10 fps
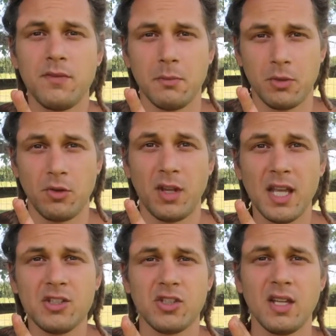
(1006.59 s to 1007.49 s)
from
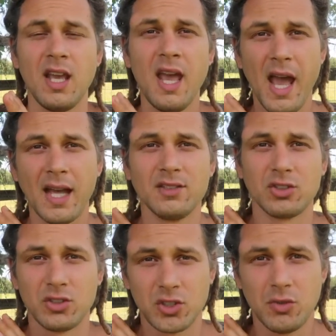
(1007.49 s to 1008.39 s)
creation as
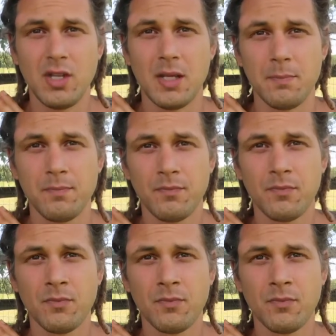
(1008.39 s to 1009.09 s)
extreme